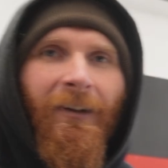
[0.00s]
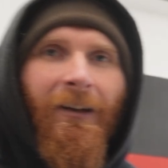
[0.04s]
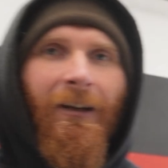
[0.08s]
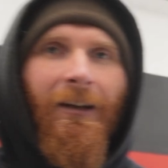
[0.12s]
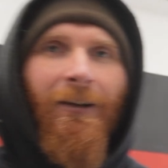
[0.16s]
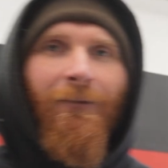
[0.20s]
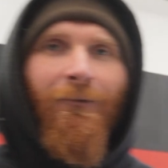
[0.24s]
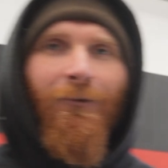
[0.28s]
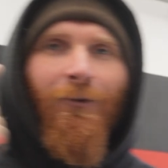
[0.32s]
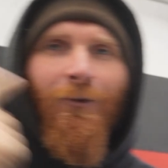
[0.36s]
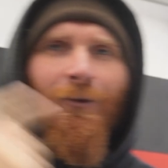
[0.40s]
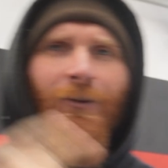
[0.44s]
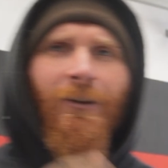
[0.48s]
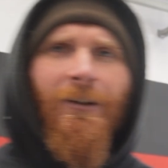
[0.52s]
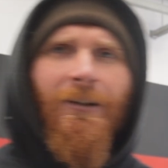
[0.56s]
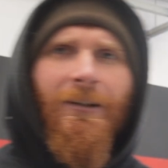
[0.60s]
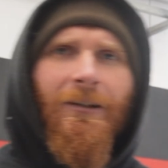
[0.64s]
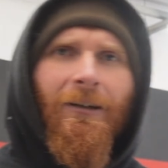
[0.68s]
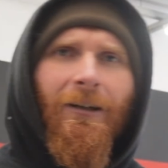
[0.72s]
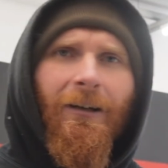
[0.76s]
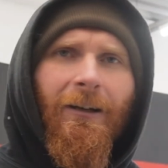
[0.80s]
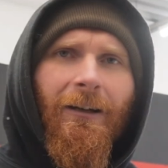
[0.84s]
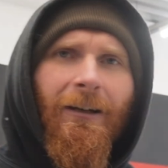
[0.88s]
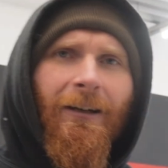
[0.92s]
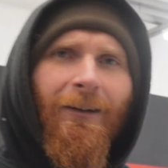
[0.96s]
If you're
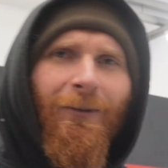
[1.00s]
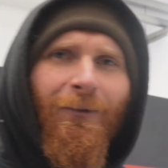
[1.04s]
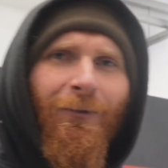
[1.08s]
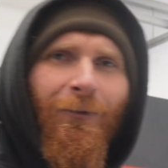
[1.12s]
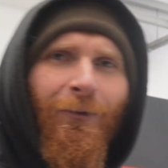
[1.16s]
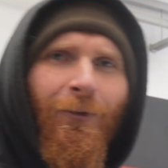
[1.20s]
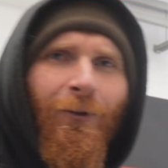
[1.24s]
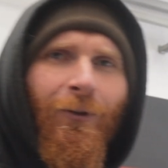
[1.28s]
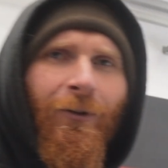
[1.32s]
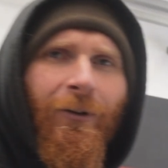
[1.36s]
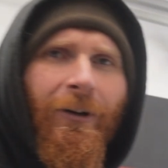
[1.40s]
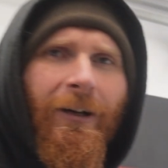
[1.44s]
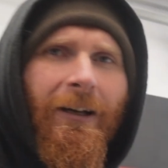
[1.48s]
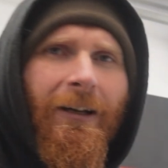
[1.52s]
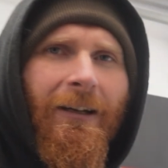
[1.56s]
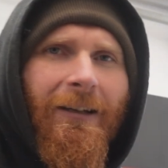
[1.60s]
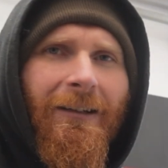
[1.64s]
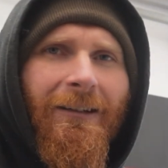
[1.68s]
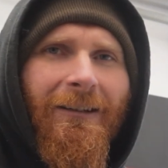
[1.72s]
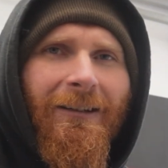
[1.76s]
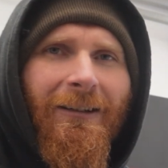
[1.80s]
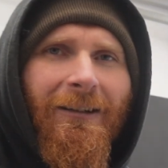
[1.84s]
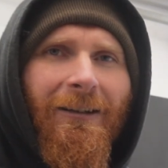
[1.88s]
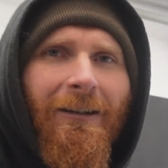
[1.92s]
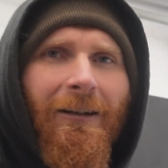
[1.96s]
excited for
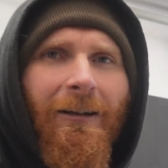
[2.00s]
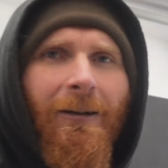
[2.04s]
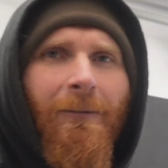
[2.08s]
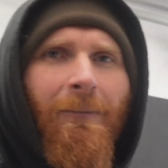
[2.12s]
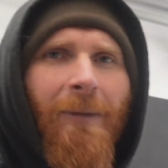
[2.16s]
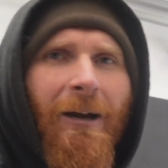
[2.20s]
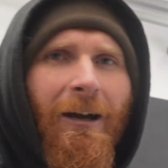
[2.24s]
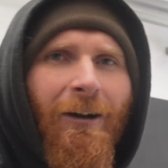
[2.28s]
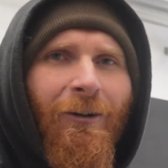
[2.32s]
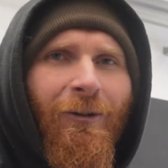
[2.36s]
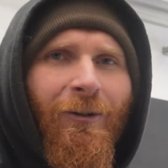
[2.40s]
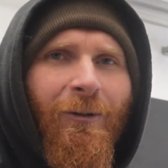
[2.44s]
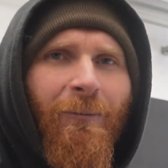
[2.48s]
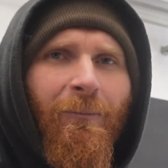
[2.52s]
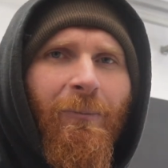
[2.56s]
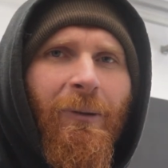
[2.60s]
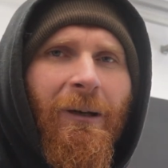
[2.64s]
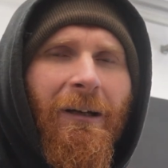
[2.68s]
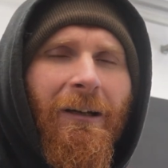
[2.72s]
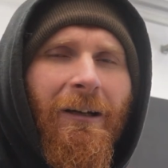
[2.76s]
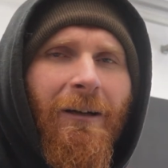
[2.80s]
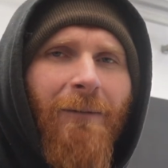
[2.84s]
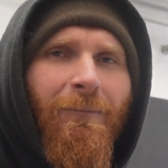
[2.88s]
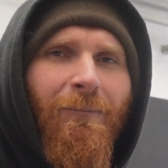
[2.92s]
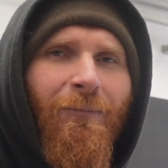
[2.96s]
an American
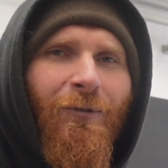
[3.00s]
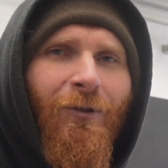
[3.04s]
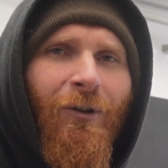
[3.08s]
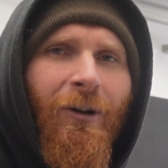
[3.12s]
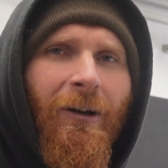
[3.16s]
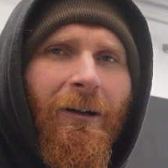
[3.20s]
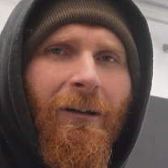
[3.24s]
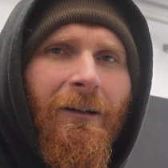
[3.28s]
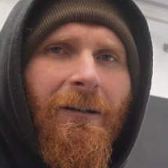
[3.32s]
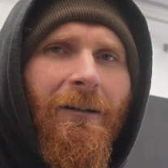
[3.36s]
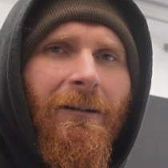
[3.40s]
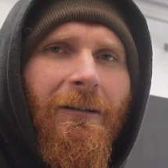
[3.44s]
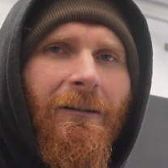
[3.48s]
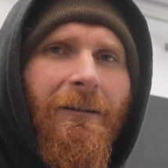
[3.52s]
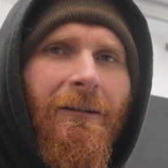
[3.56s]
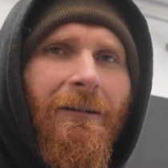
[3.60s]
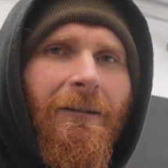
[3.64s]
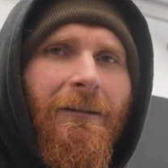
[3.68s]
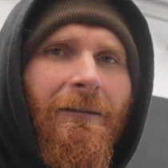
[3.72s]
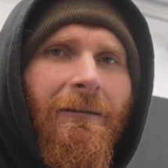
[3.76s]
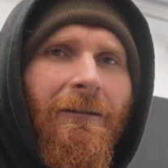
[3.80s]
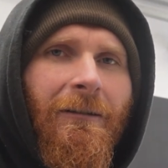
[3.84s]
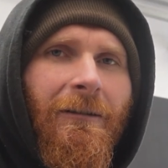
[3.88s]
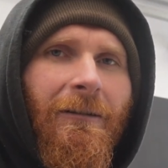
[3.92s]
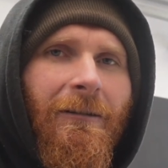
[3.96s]
pickup truck,
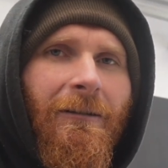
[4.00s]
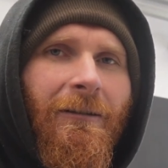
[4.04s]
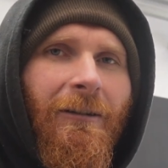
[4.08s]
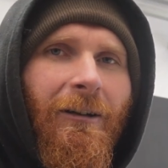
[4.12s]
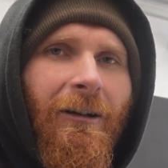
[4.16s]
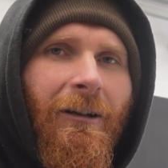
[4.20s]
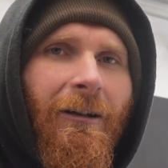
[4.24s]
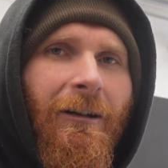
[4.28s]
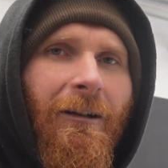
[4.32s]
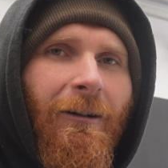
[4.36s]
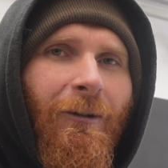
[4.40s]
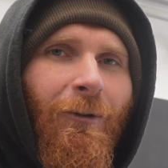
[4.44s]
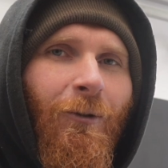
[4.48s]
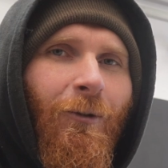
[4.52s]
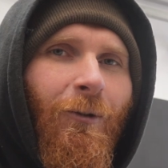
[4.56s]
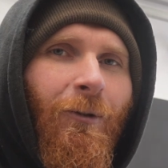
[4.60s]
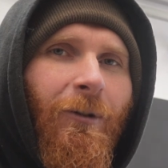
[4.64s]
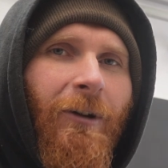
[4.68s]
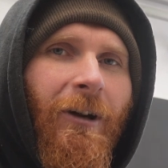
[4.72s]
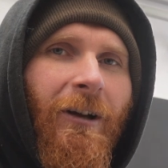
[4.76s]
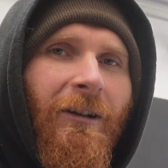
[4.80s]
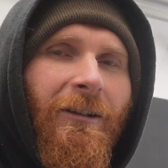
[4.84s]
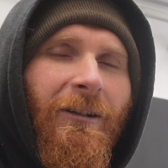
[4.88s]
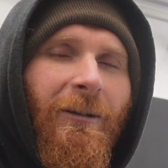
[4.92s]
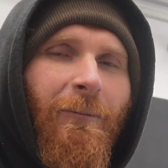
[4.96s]
all
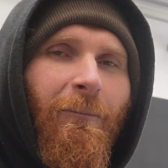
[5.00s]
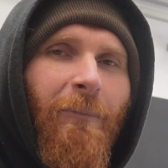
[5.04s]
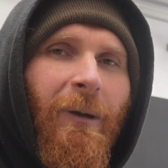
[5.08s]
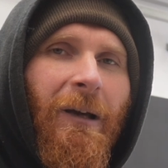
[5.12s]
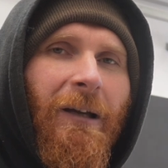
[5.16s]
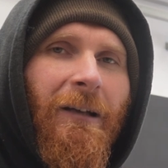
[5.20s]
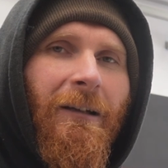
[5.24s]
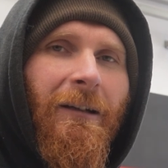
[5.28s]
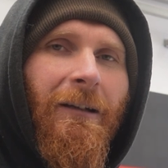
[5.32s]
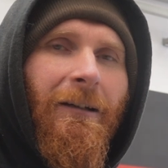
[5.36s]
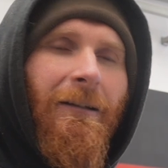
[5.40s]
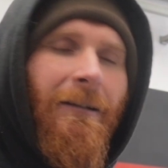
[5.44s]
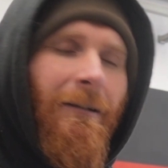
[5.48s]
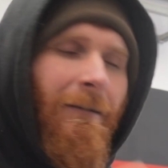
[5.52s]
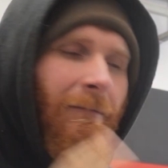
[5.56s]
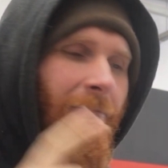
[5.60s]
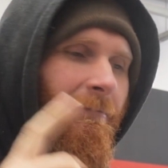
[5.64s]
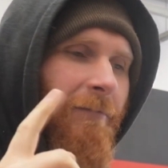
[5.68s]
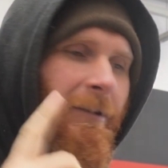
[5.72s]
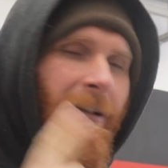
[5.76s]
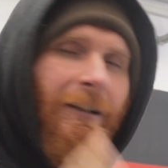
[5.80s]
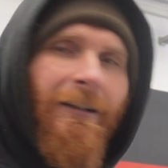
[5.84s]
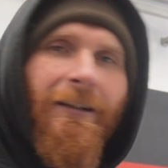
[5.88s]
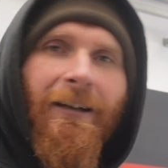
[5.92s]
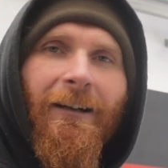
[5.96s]
custom painted,
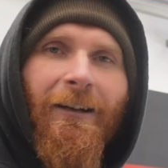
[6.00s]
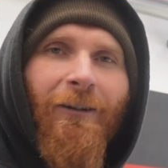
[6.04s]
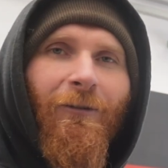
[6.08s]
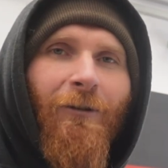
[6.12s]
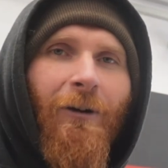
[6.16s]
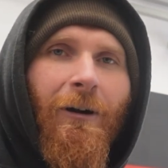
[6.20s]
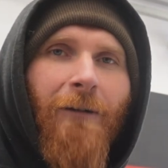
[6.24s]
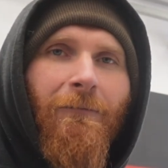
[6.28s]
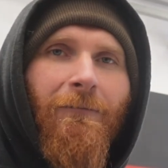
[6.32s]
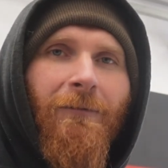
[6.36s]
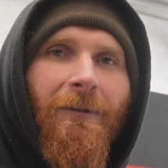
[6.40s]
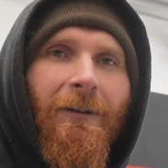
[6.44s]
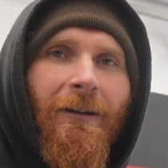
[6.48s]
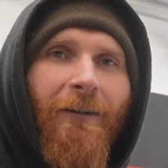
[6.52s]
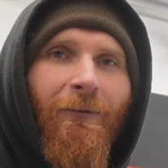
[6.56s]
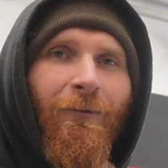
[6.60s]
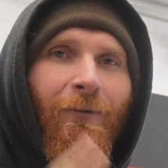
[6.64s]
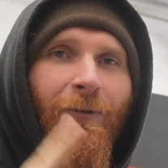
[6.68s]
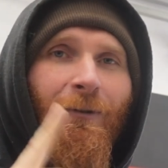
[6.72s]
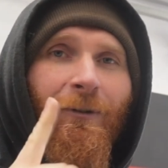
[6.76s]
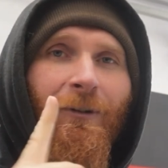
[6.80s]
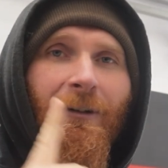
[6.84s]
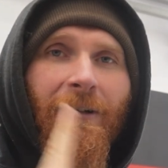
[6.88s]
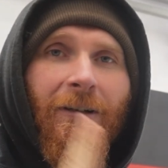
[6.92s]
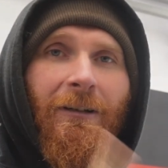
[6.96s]
stick around. If
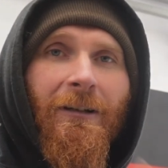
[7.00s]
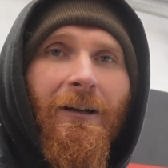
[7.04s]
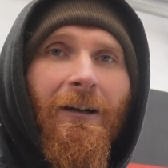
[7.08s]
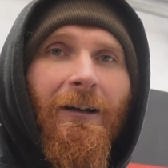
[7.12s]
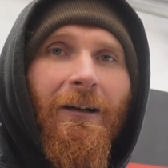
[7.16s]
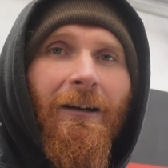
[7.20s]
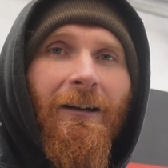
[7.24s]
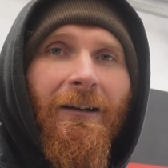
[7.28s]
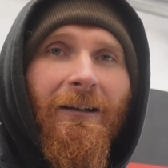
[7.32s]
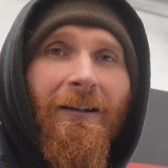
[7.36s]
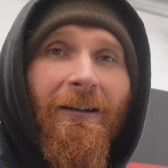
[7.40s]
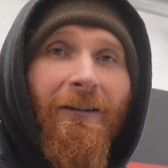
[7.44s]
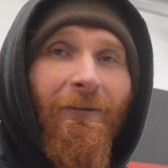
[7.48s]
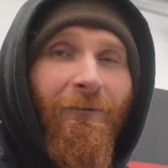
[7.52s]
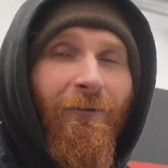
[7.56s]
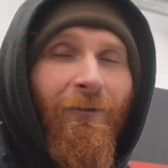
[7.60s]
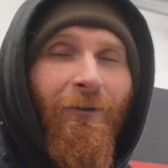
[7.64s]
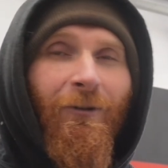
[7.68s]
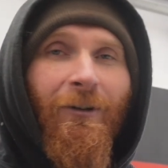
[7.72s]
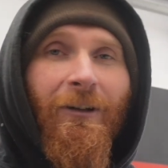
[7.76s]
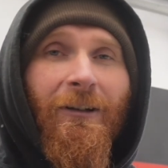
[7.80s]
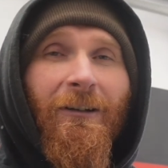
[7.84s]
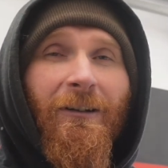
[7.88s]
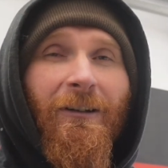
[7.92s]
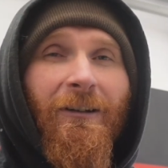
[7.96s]
you're excited, if
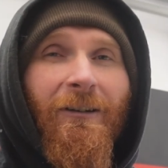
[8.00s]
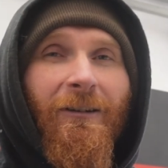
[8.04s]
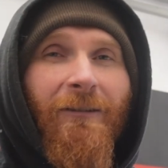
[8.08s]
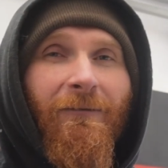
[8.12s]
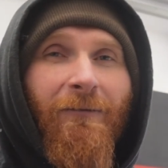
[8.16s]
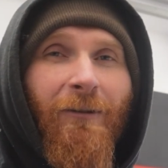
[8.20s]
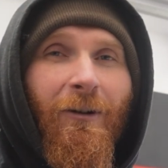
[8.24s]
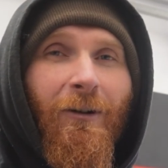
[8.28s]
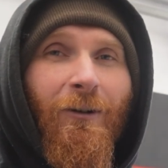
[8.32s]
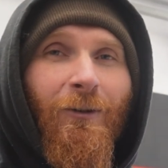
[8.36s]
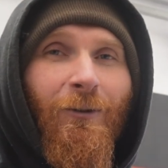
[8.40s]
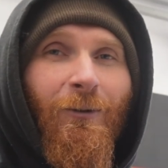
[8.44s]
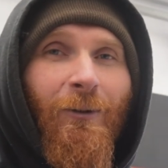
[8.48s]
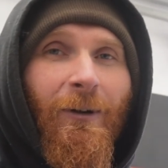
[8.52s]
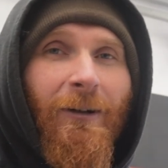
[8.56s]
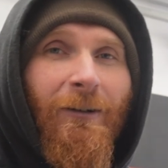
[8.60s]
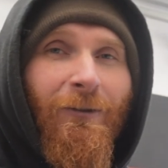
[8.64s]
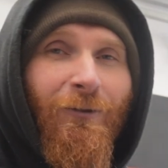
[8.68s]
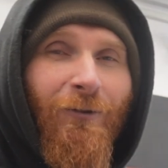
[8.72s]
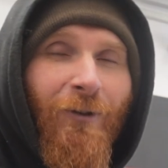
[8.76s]
you're into your Volkswagen